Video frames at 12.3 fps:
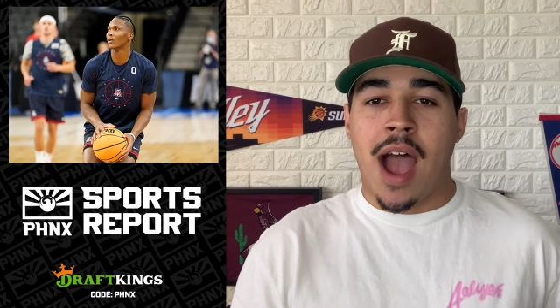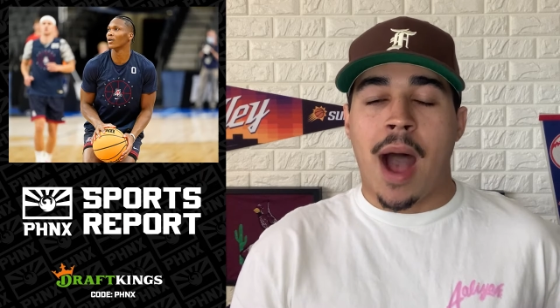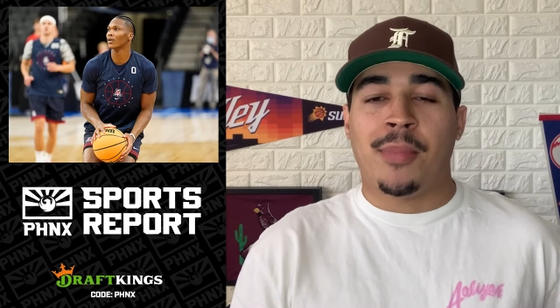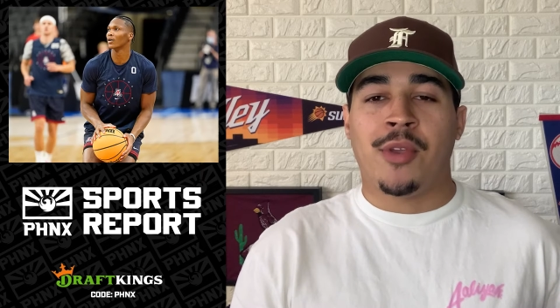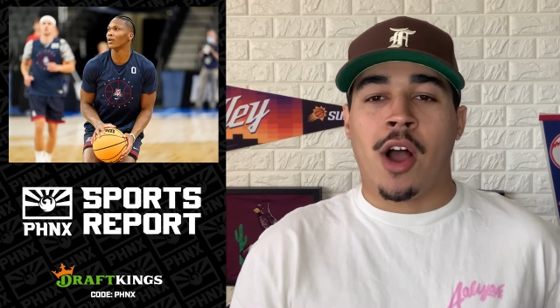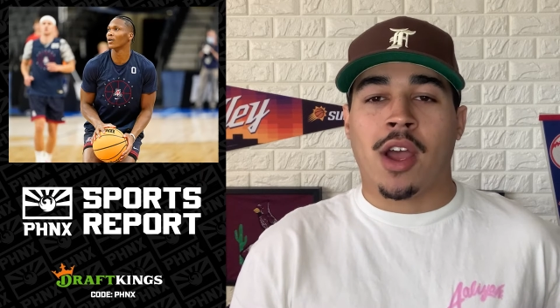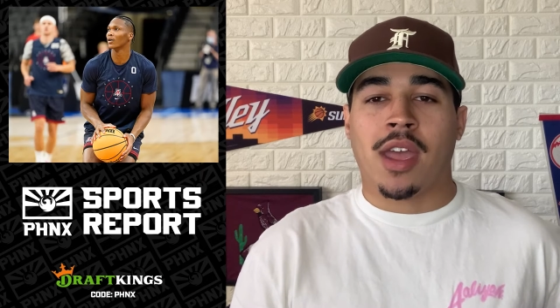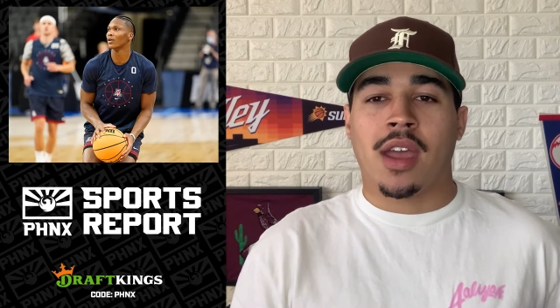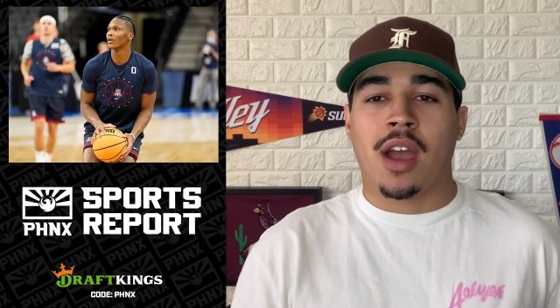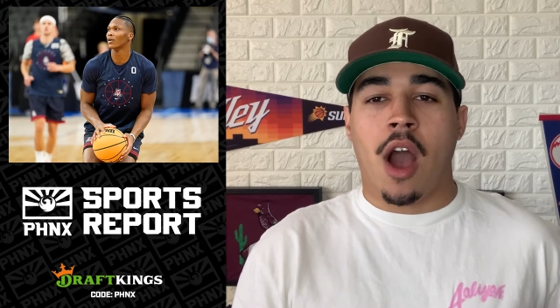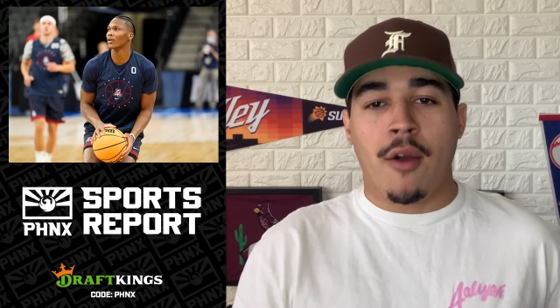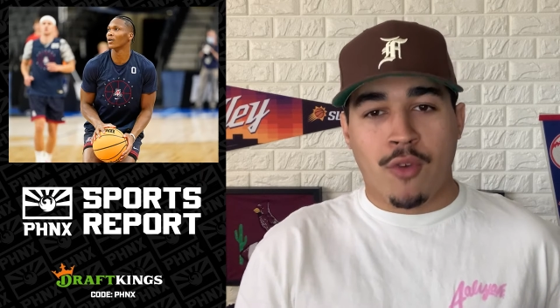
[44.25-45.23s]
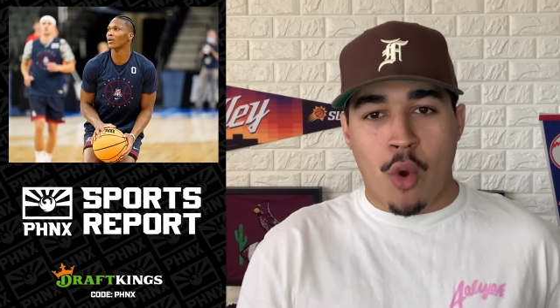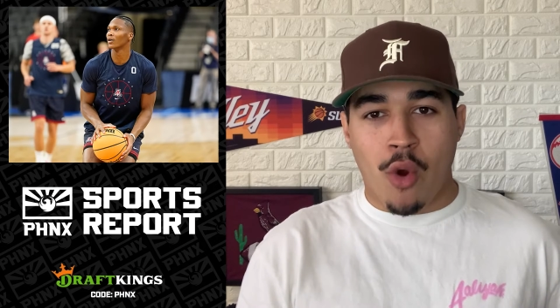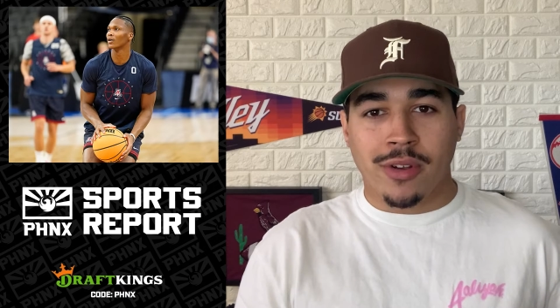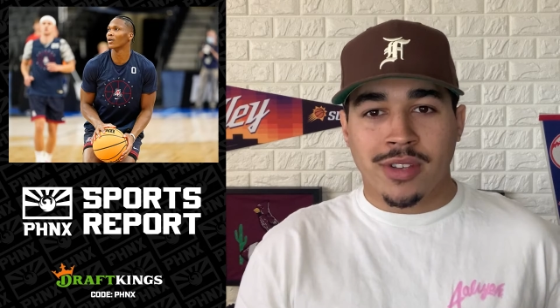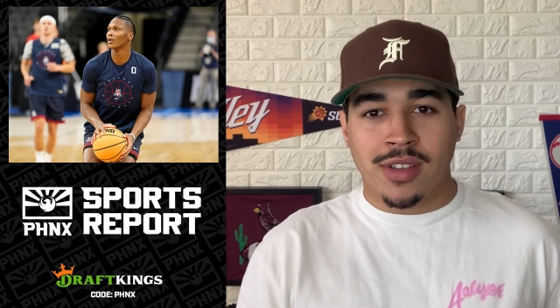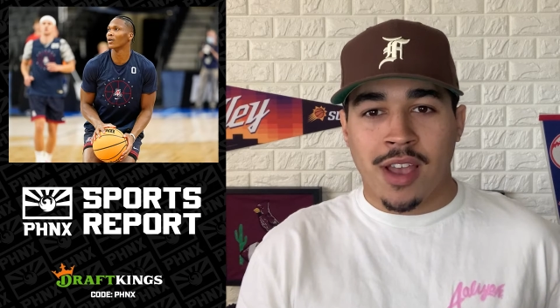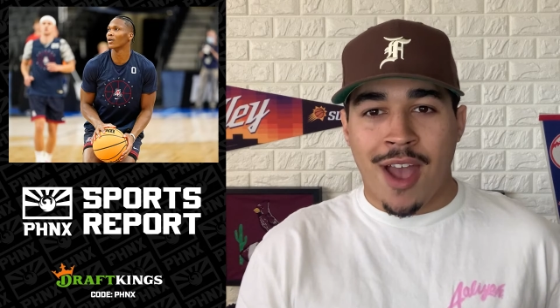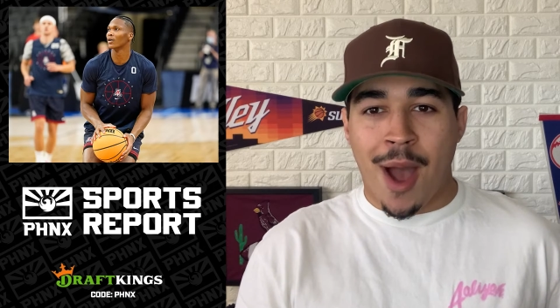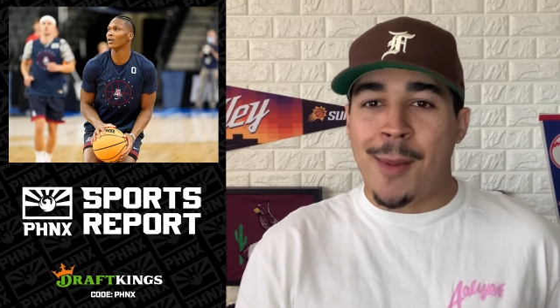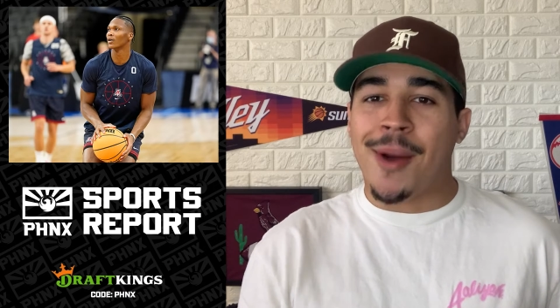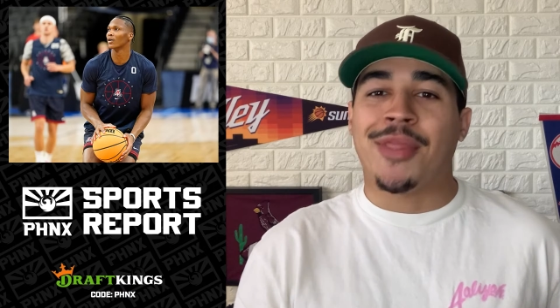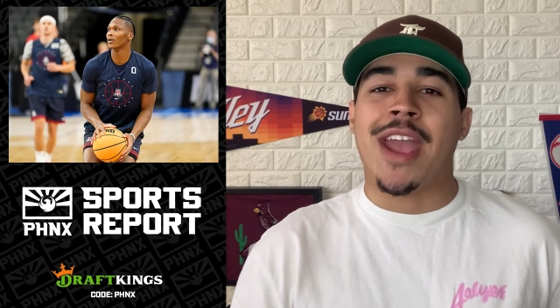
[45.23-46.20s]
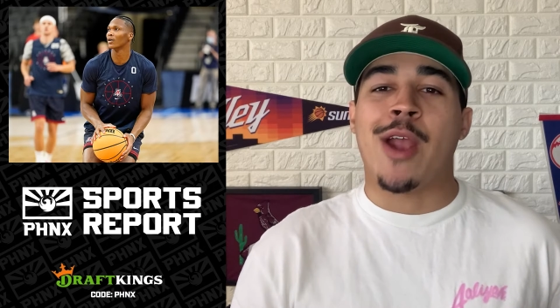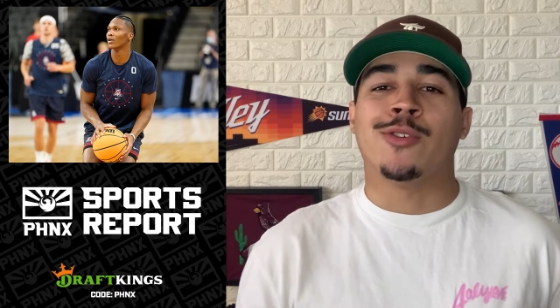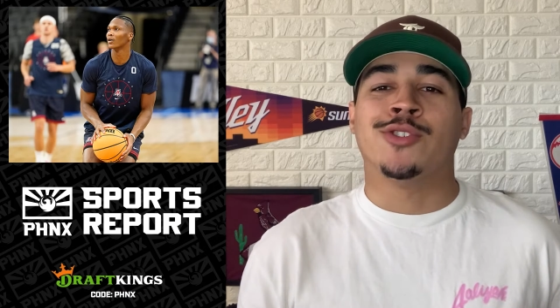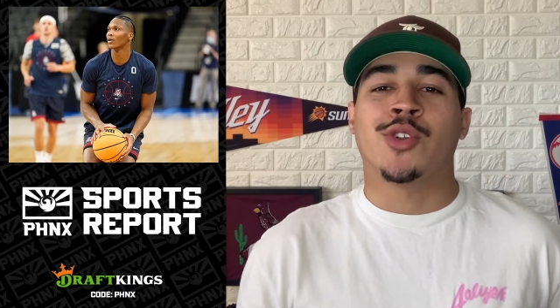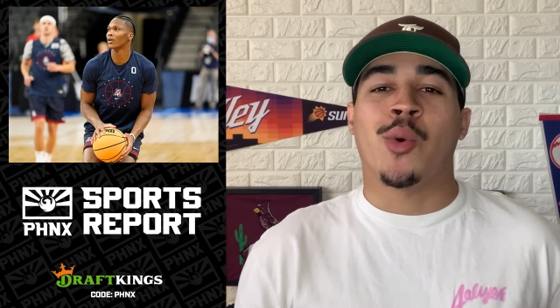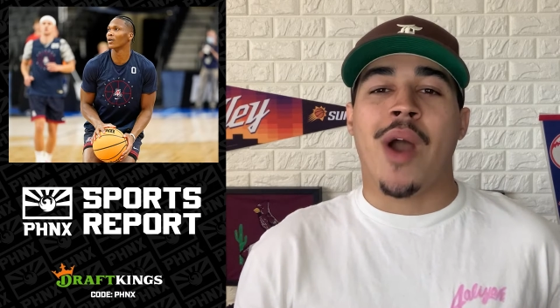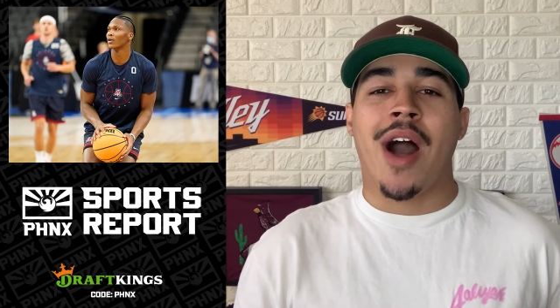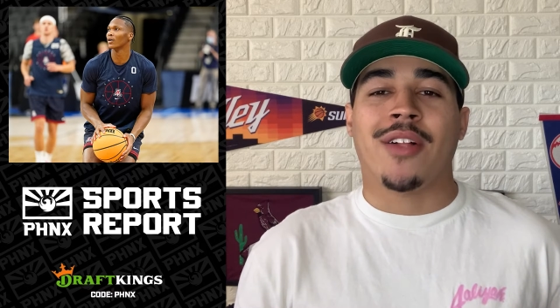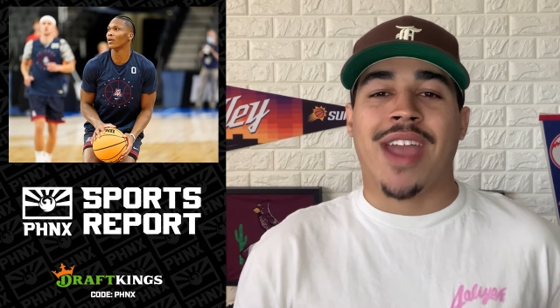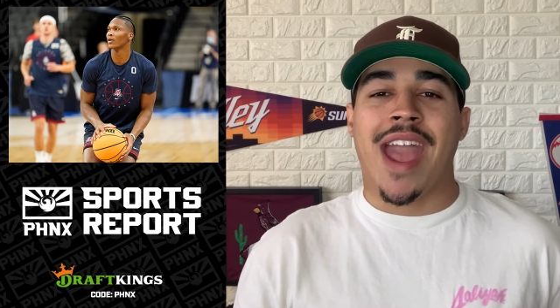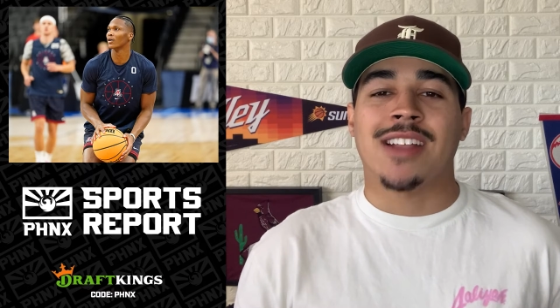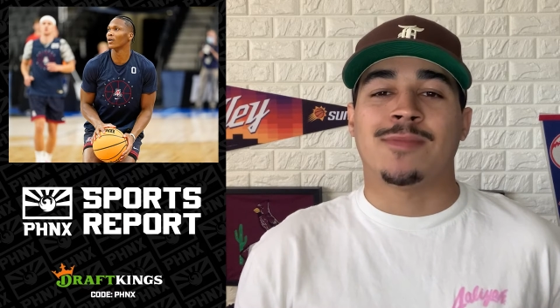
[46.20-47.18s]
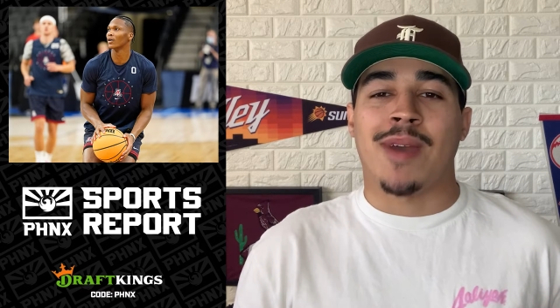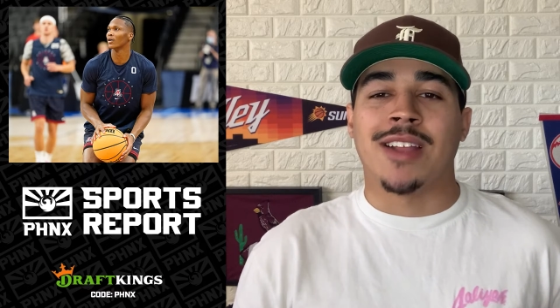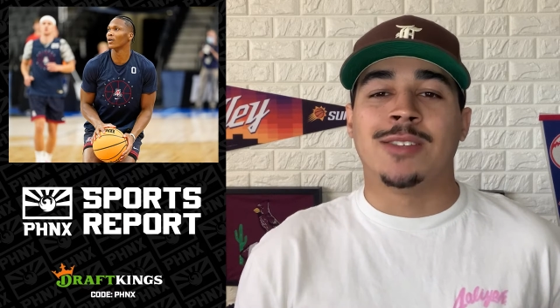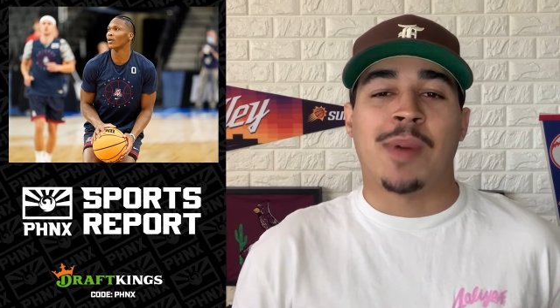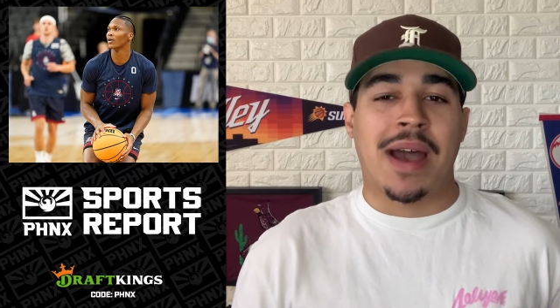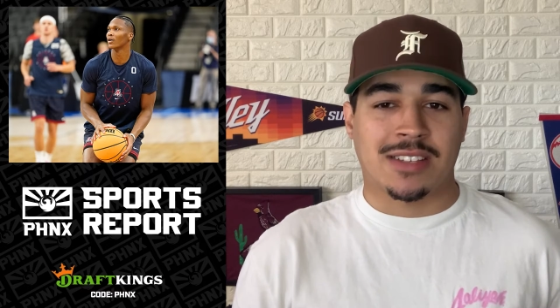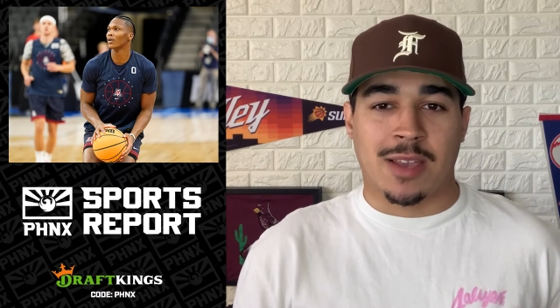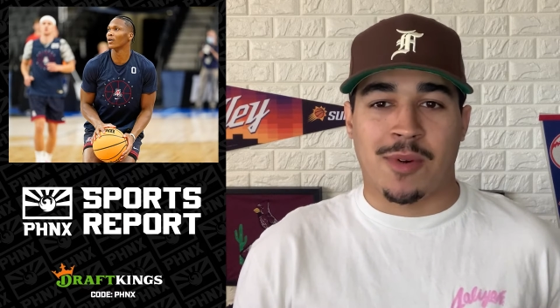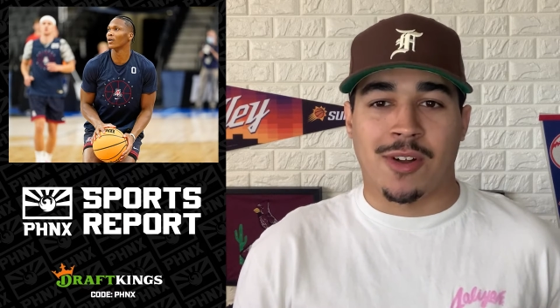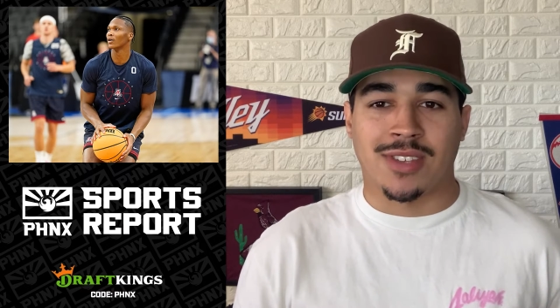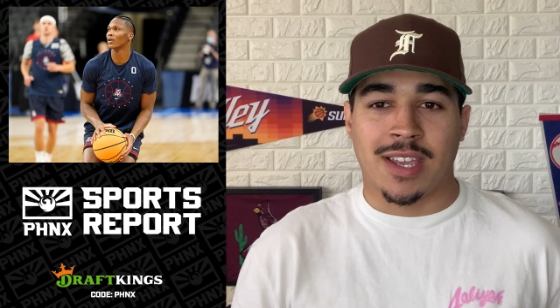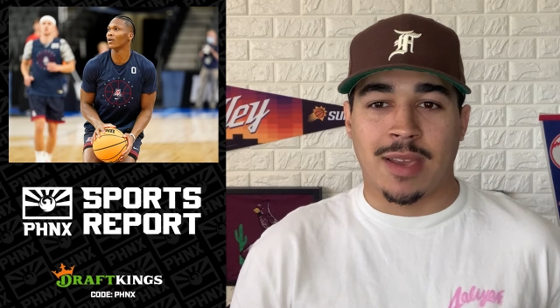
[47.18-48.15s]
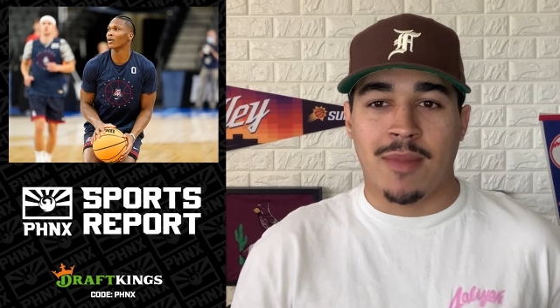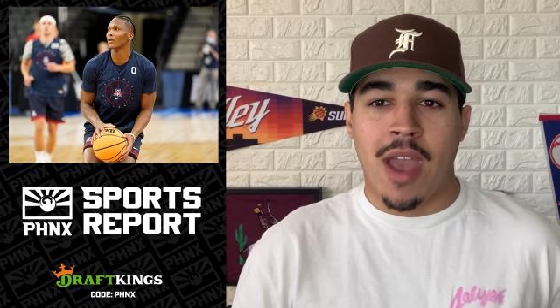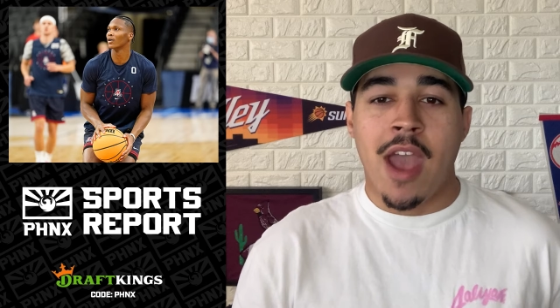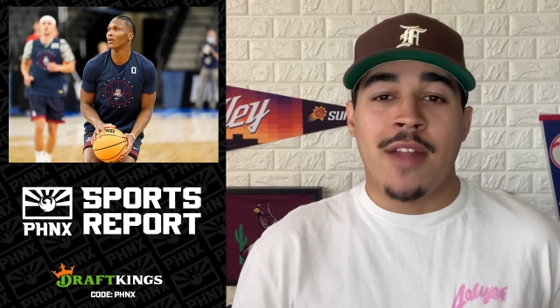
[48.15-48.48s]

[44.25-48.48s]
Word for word: I'm talking, of course, about the Arizona Wildcats men's basketball team.